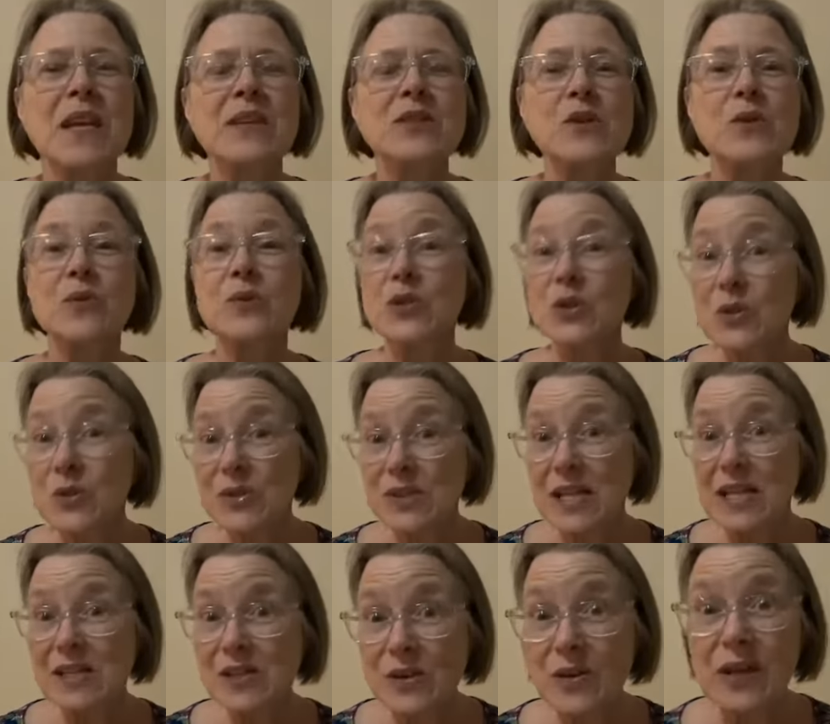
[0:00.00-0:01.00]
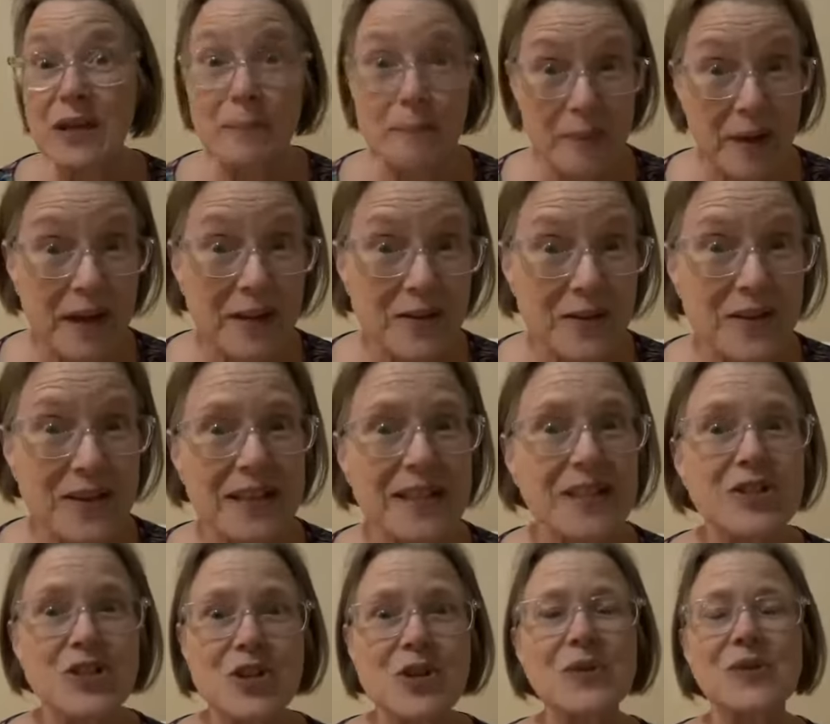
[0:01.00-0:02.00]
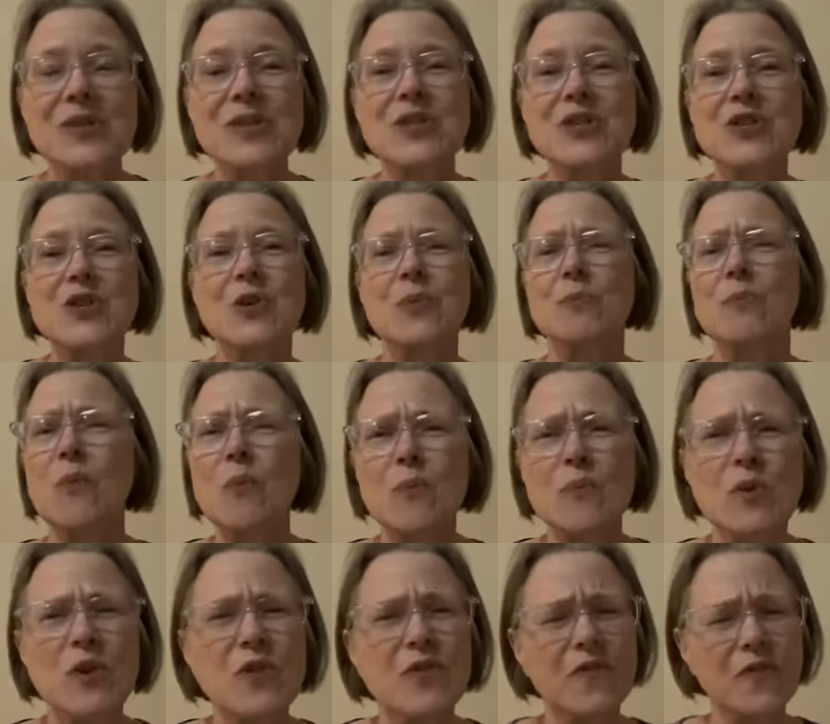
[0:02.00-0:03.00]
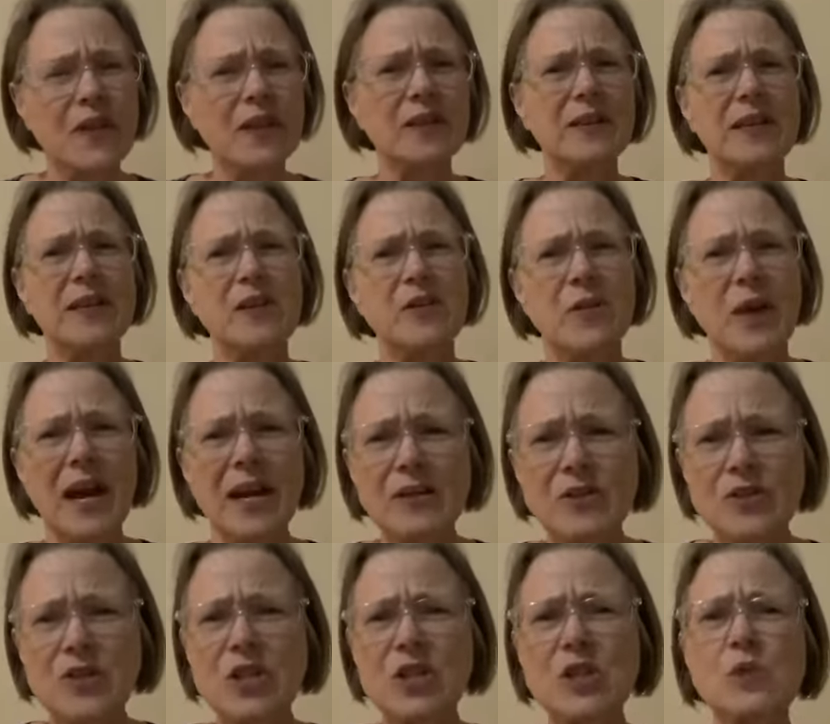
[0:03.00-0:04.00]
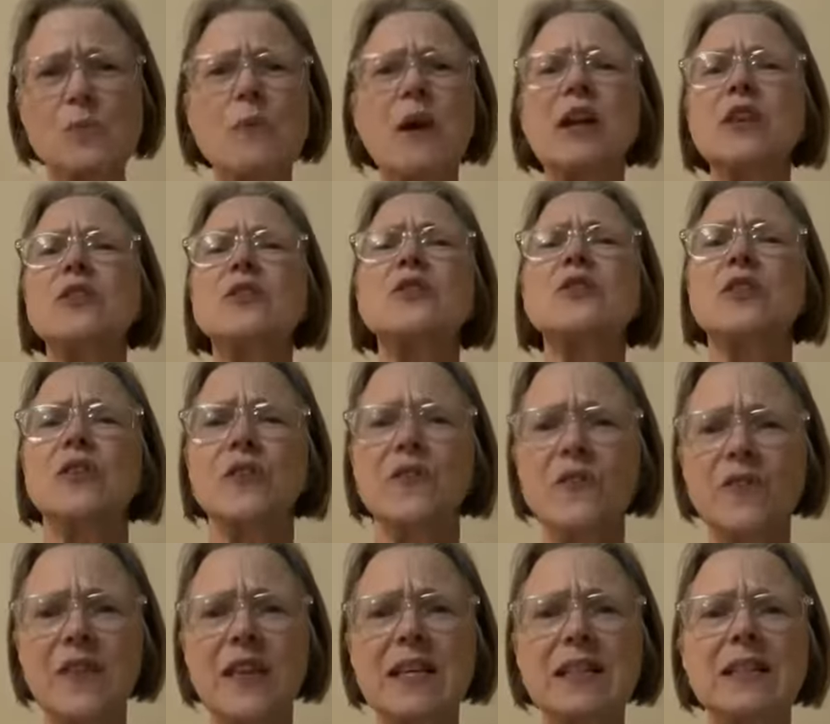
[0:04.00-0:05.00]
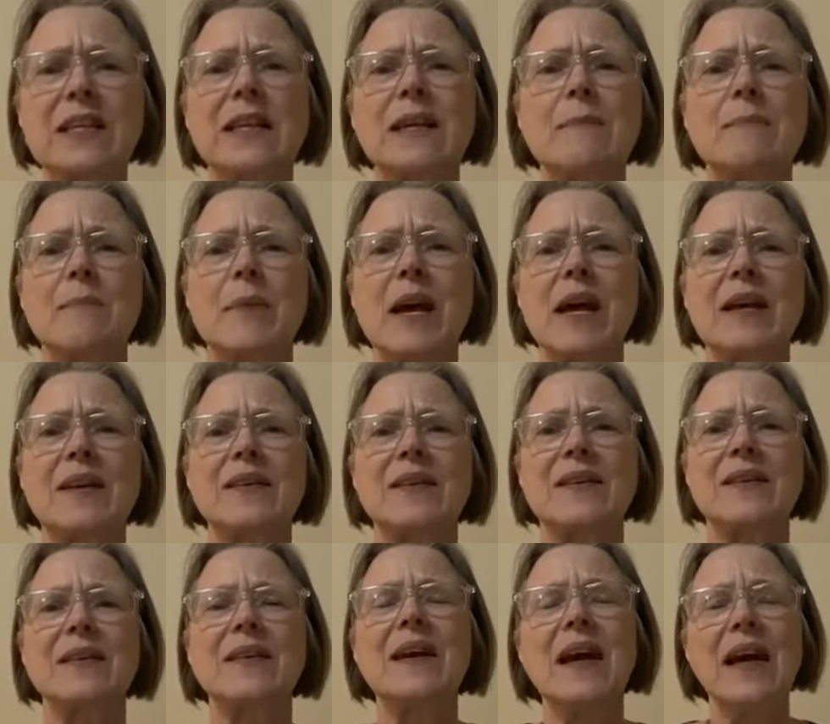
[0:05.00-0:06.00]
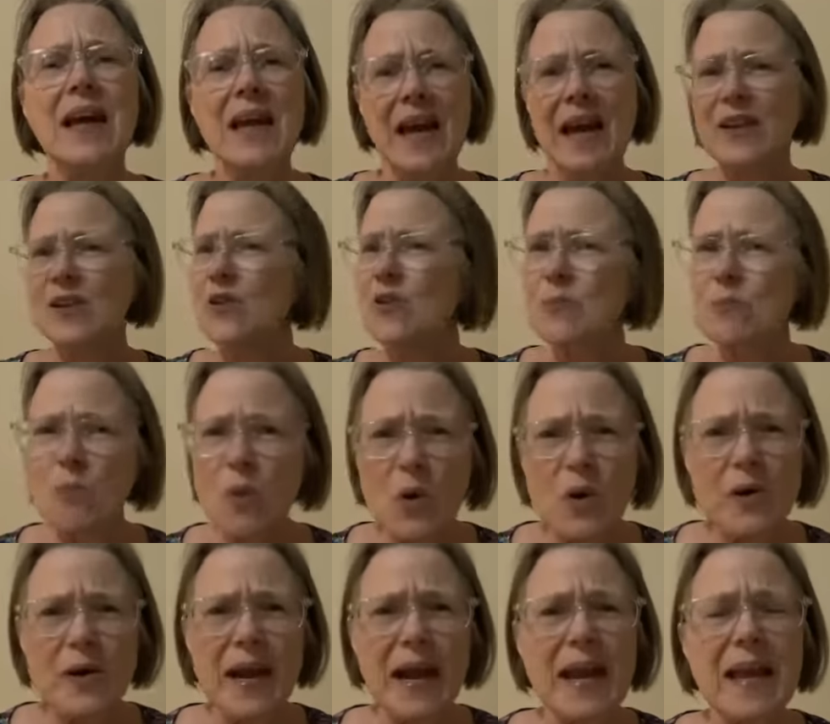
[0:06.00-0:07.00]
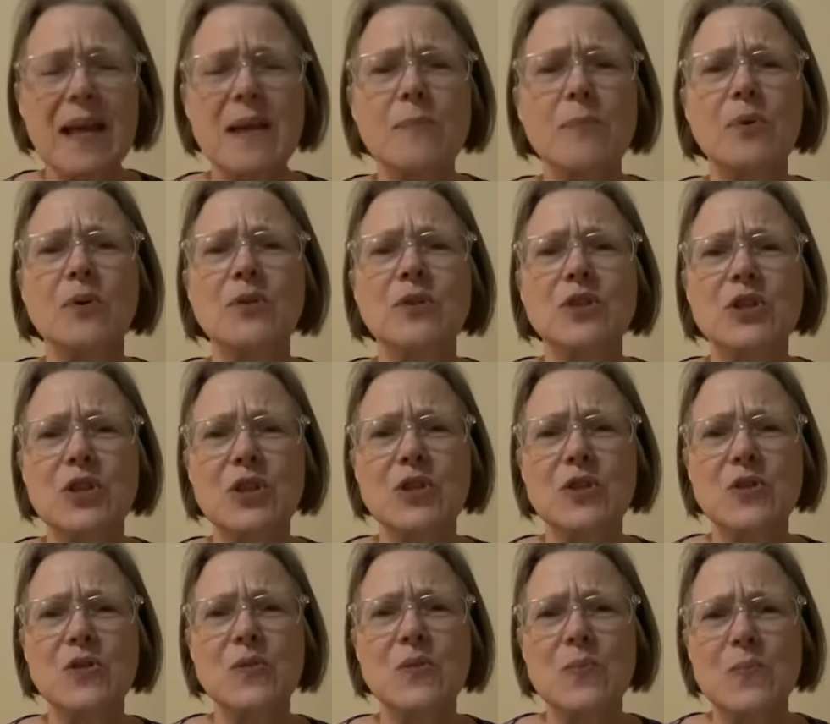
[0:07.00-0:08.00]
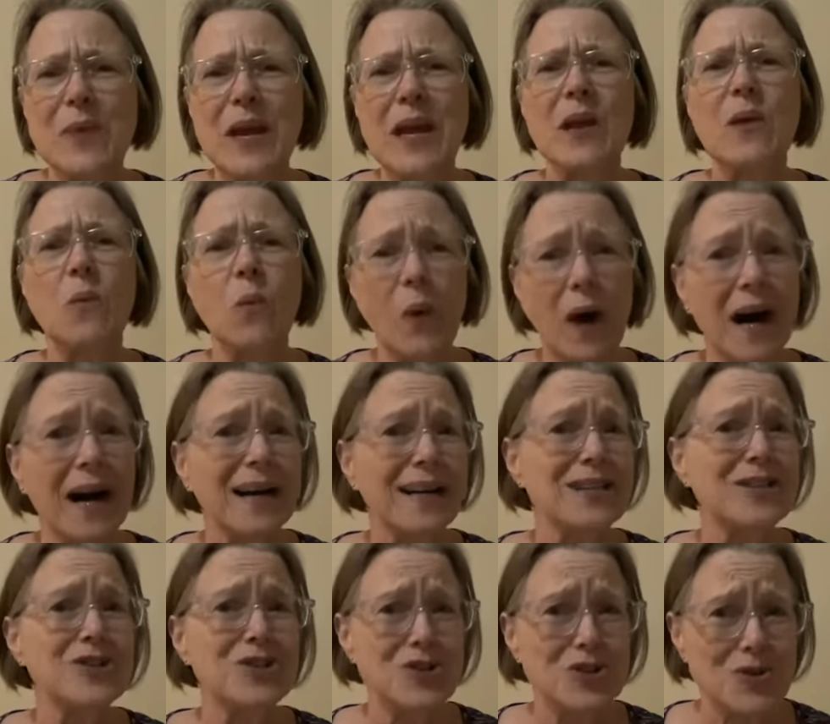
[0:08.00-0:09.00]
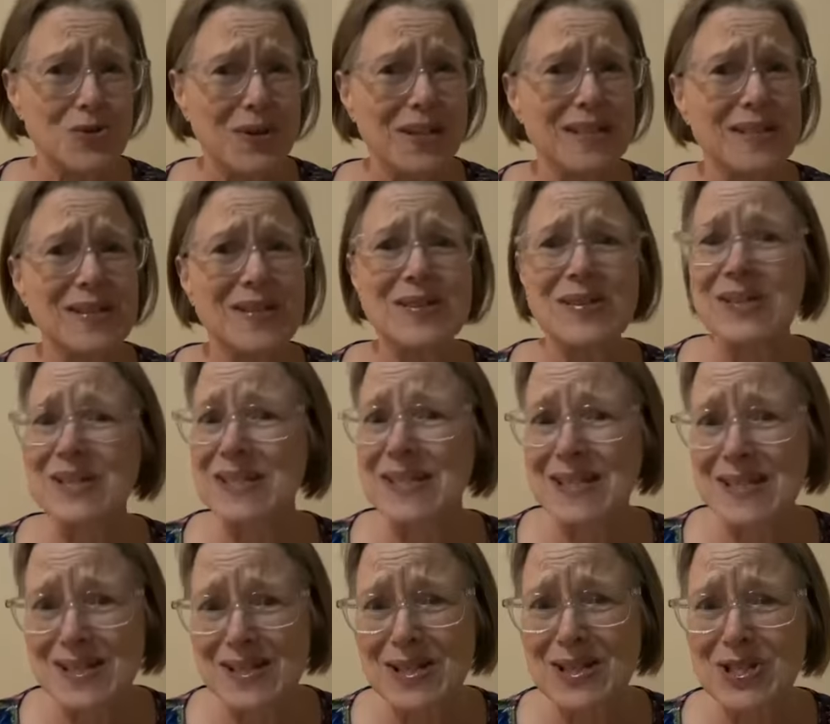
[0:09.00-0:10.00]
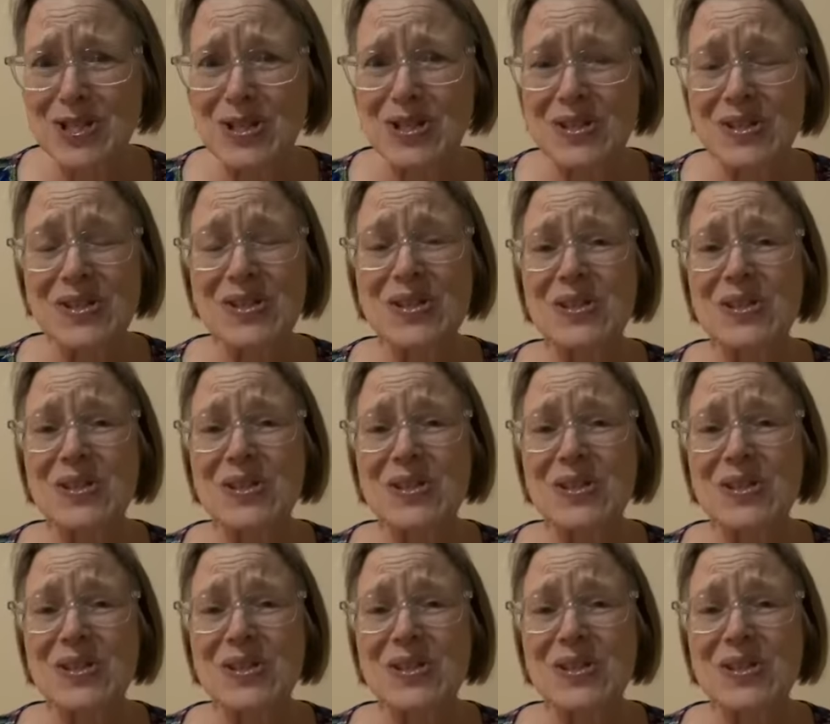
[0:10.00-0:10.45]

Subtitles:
So Tuesday's looking better, and it shows that you're feeling your energy's better, you're feeling better, and you're more able to make wise choices and decisions.